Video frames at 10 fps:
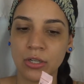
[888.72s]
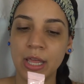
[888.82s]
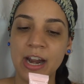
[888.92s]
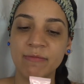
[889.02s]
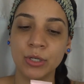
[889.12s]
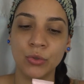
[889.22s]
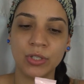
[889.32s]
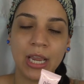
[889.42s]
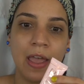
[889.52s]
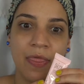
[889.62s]
that I've been
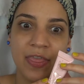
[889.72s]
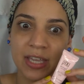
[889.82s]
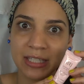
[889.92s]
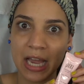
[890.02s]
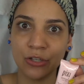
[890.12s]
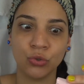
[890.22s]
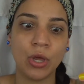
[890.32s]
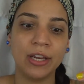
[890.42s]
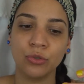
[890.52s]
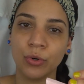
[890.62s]
using, and this,
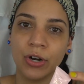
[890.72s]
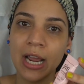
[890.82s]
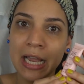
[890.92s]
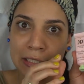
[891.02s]
I swear,